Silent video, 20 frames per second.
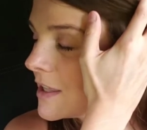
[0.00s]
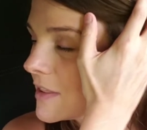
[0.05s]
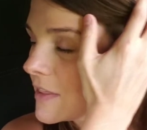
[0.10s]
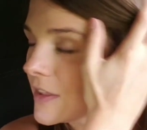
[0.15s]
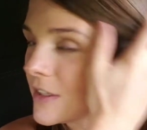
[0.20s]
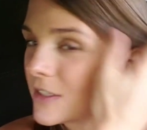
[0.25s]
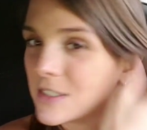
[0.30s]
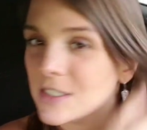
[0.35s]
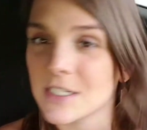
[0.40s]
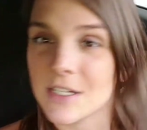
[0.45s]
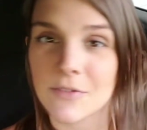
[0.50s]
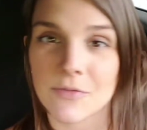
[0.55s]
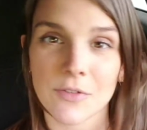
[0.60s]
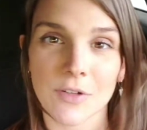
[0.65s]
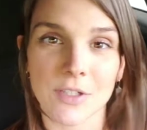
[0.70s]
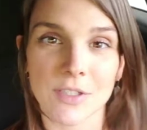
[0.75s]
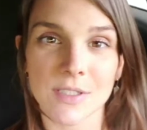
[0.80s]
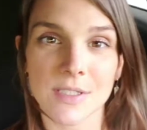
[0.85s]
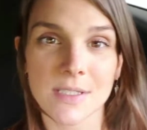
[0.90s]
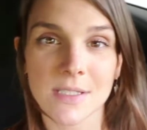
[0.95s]
the
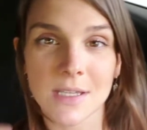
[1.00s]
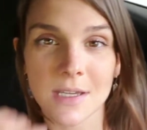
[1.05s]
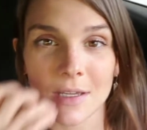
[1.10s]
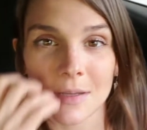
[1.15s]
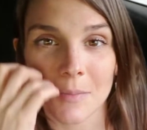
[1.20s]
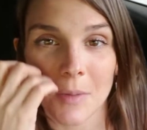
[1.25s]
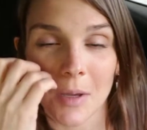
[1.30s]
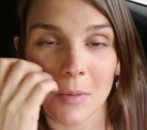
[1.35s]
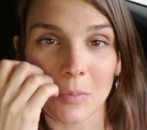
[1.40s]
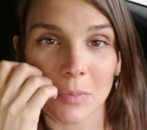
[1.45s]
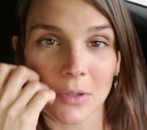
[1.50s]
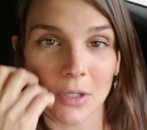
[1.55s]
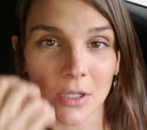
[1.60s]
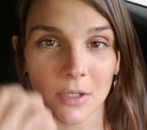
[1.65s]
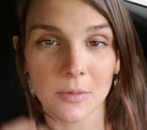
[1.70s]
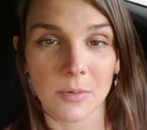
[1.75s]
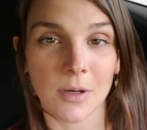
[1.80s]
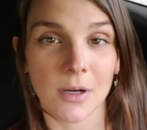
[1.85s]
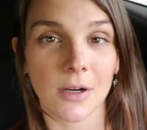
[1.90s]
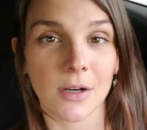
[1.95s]
difference in my
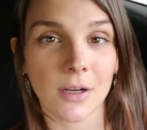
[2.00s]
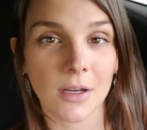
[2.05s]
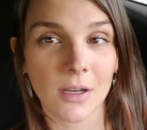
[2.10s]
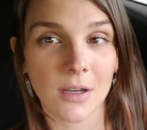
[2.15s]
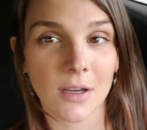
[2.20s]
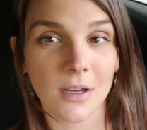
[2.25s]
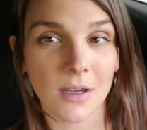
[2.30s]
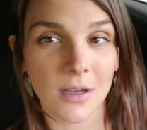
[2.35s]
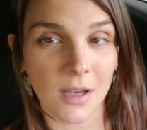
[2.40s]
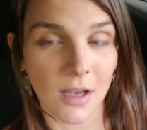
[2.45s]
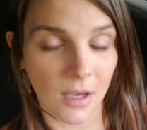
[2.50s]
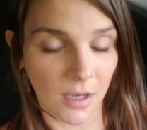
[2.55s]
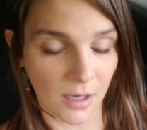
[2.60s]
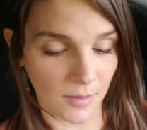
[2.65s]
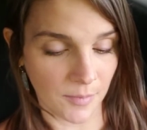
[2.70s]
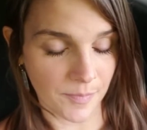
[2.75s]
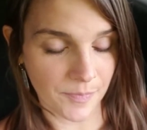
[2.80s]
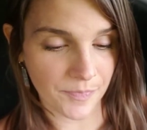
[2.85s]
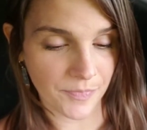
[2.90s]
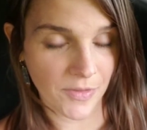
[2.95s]
blood work
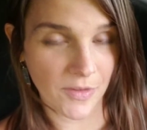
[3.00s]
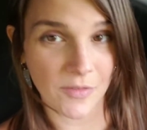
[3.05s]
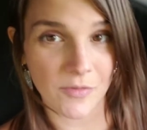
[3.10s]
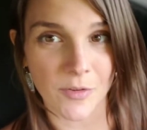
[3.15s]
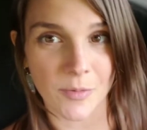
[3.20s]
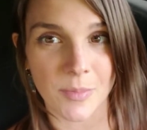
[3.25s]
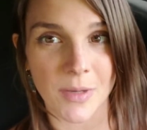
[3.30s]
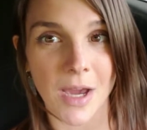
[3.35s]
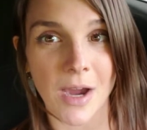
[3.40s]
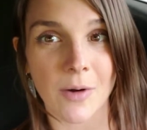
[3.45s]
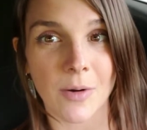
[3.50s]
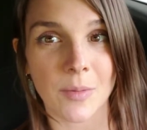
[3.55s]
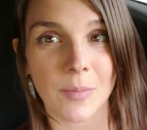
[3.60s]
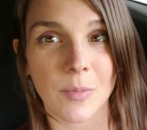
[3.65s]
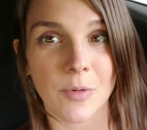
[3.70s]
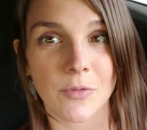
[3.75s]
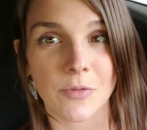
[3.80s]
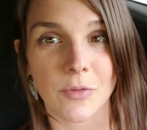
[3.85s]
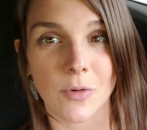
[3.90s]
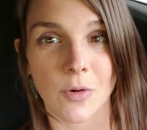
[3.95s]
from now and
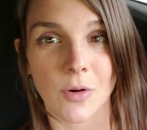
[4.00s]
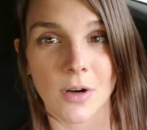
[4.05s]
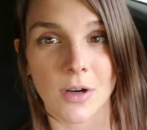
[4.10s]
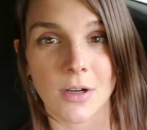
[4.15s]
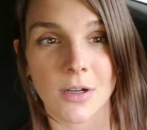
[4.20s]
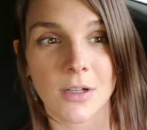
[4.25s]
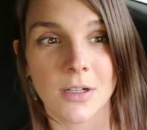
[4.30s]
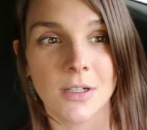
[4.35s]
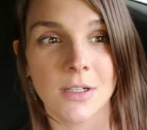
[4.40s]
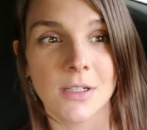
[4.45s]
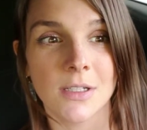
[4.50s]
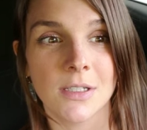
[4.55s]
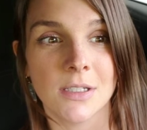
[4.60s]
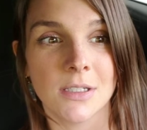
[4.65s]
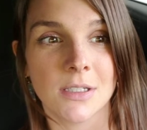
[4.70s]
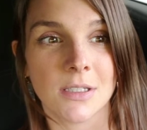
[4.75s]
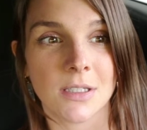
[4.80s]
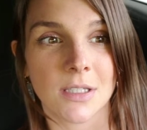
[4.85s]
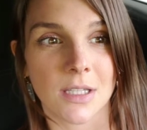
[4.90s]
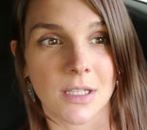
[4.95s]
before.
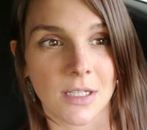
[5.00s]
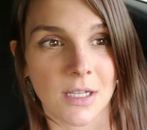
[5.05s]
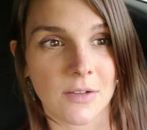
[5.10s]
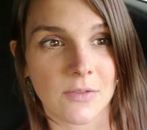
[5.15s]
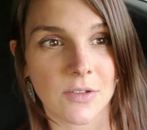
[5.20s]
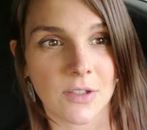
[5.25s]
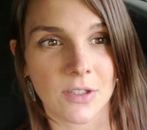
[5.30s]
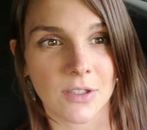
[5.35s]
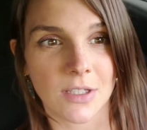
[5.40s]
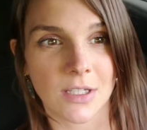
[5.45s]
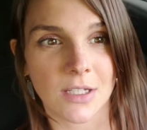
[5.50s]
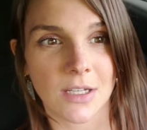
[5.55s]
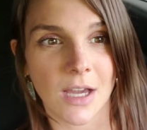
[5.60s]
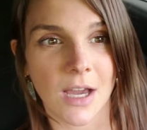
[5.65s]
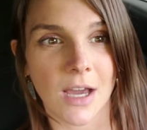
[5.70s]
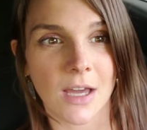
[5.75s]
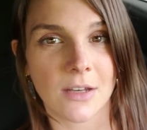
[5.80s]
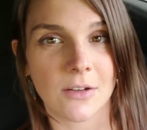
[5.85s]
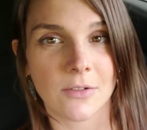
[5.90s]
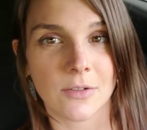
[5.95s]
Like, I feel like
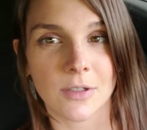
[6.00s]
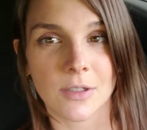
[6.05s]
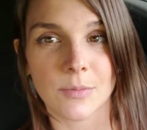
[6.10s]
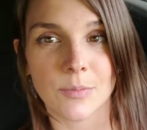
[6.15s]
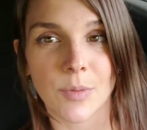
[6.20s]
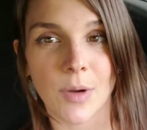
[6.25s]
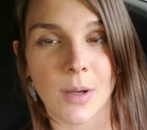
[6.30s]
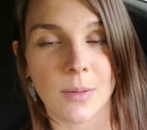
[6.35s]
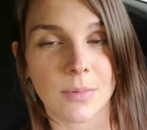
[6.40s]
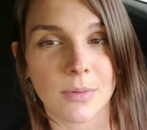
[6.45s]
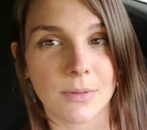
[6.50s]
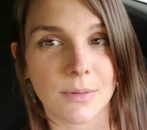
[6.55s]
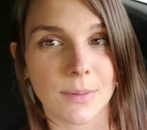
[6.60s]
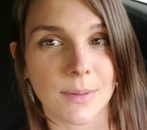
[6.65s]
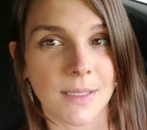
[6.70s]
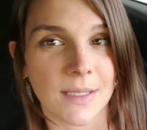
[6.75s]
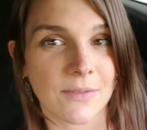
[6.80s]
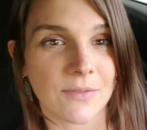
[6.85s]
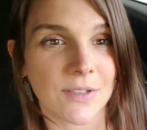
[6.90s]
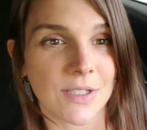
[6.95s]
I don't
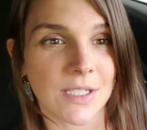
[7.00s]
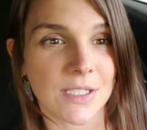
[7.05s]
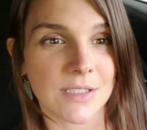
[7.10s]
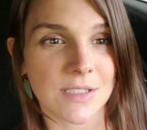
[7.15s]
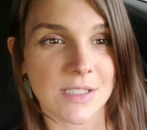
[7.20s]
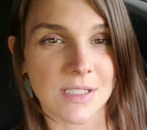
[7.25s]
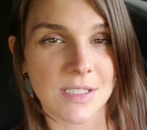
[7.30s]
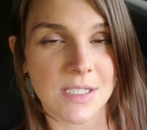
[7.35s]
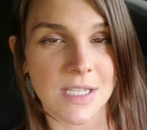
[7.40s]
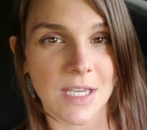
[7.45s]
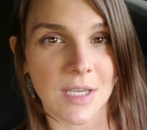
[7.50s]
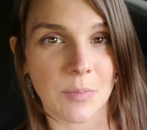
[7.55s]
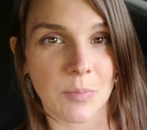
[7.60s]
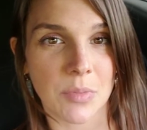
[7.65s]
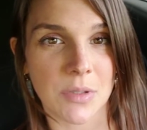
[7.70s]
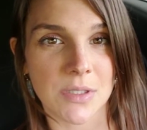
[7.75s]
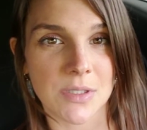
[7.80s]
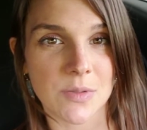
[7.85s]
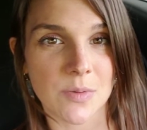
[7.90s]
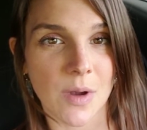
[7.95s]
probably even need to take
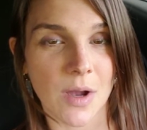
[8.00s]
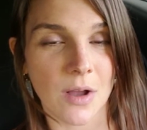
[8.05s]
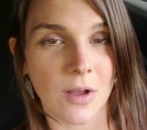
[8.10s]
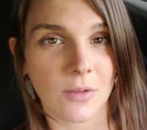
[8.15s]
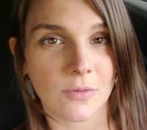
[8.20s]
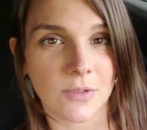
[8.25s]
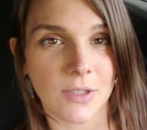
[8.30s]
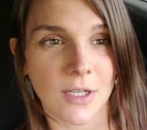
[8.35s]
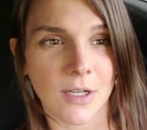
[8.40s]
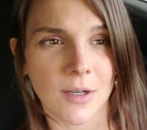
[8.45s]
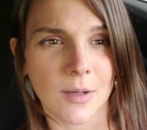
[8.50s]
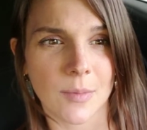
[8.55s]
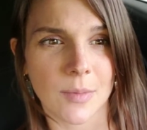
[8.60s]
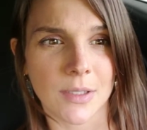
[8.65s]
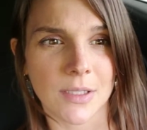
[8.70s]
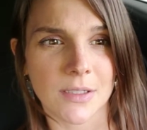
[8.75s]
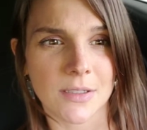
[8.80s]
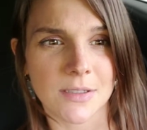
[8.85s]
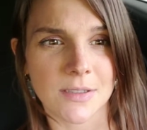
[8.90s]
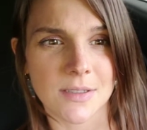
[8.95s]
B12 now
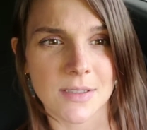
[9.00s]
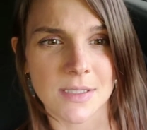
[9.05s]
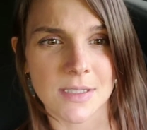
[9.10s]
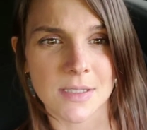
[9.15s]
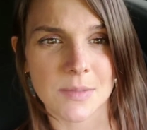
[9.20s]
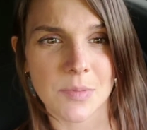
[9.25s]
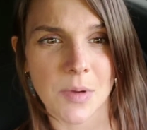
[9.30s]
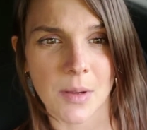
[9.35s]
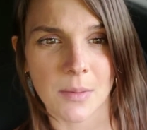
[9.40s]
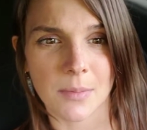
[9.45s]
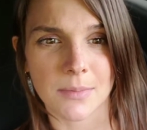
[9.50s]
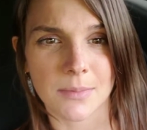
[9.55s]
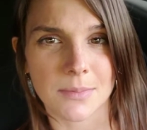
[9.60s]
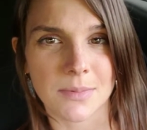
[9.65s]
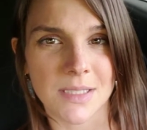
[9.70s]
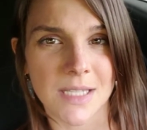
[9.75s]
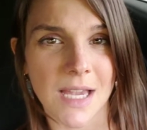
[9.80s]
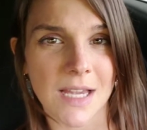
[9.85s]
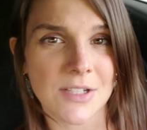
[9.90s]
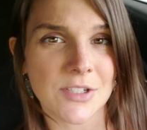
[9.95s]
because it's
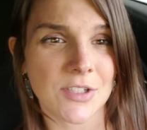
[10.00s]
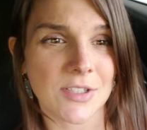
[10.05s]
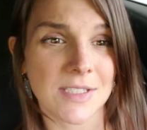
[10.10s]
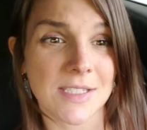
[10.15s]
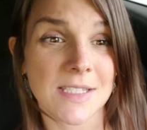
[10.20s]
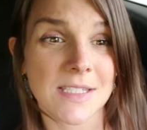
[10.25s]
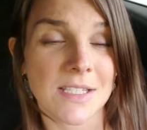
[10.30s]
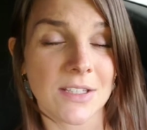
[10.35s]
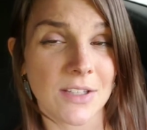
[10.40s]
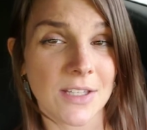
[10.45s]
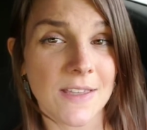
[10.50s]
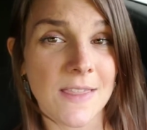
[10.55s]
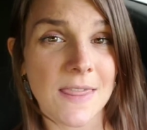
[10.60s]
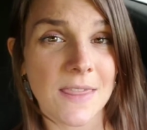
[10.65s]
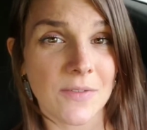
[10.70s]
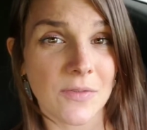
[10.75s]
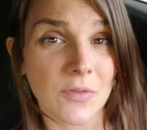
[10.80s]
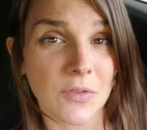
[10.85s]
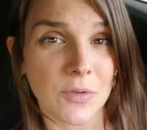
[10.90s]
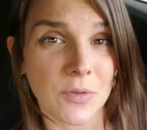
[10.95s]
probably actually still in
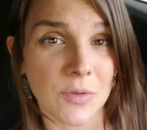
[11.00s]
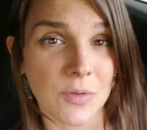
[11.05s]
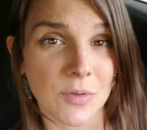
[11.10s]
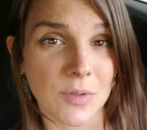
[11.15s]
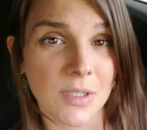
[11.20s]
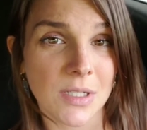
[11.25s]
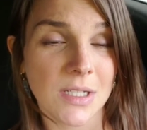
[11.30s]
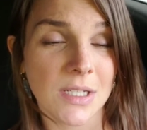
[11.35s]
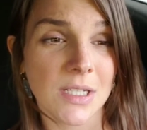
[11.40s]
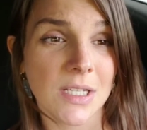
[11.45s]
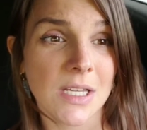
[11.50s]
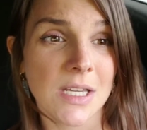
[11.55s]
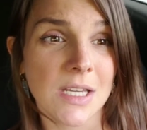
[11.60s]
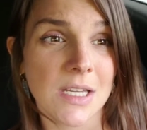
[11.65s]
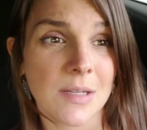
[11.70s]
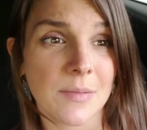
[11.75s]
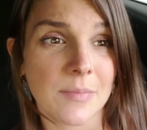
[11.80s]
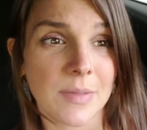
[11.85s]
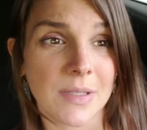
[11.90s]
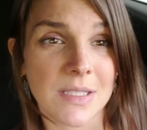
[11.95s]
the food
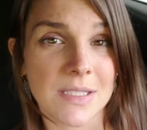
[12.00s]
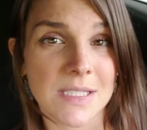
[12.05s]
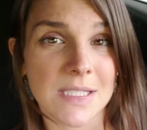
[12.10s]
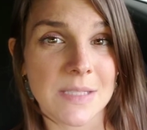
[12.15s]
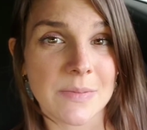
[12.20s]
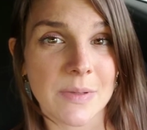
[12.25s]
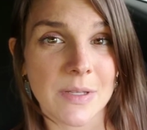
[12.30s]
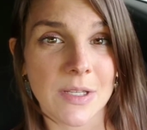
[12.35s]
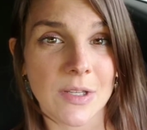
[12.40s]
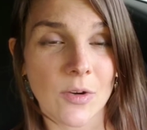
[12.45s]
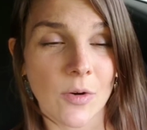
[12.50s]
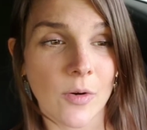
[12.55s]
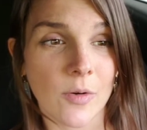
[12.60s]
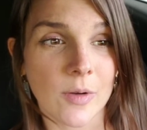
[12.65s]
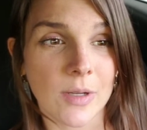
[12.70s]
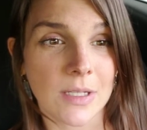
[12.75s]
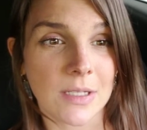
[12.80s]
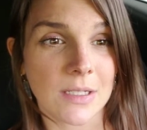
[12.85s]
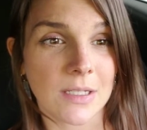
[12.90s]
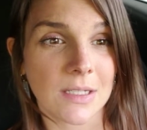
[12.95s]
because it's been
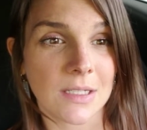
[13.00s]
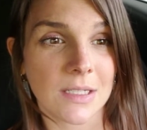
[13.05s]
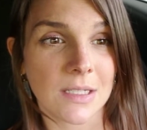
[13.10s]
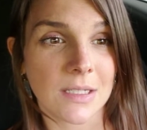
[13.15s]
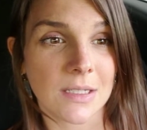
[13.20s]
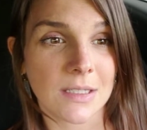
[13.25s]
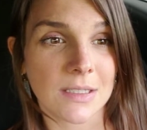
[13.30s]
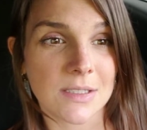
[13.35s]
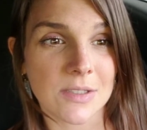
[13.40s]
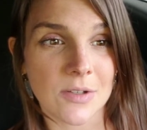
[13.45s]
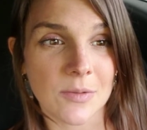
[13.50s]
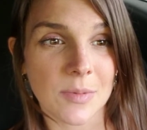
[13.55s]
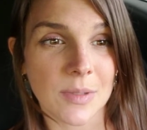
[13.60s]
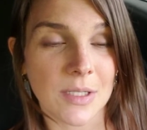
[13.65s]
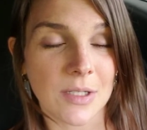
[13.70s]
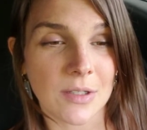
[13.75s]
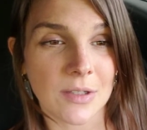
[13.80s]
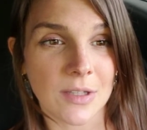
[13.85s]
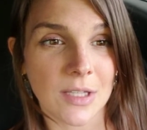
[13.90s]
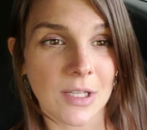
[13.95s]
growing. It's all
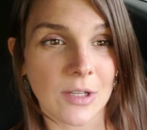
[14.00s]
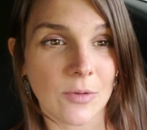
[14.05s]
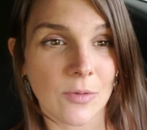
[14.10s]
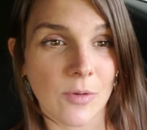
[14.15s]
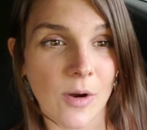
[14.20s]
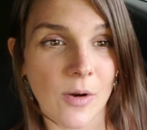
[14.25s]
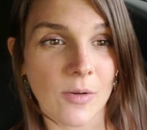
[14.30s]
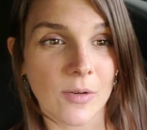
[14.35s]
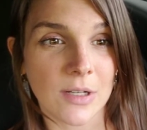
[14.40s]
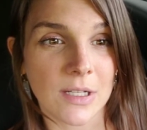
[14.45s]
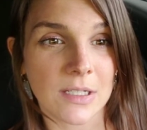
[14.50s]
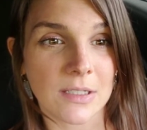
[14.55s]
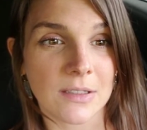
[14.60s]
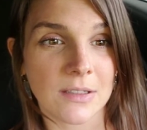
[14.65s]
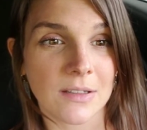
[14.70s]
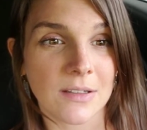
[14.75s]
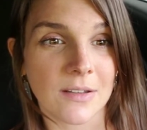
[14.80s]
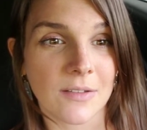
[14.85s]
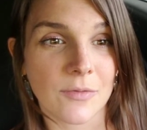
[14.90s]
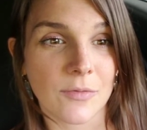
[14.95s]
being like grown
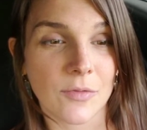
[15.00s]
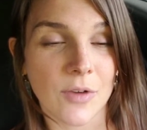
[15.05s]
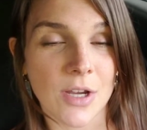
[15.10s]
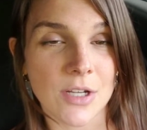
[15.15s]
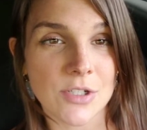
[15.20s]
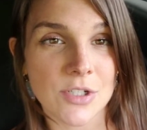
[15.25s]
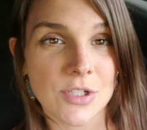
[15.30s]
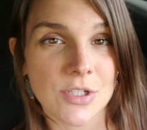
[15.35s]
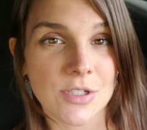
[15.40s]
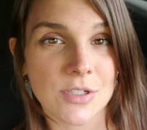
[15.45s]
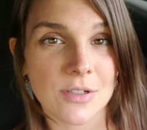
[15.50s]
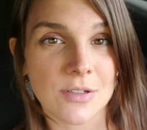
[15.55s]
in fresh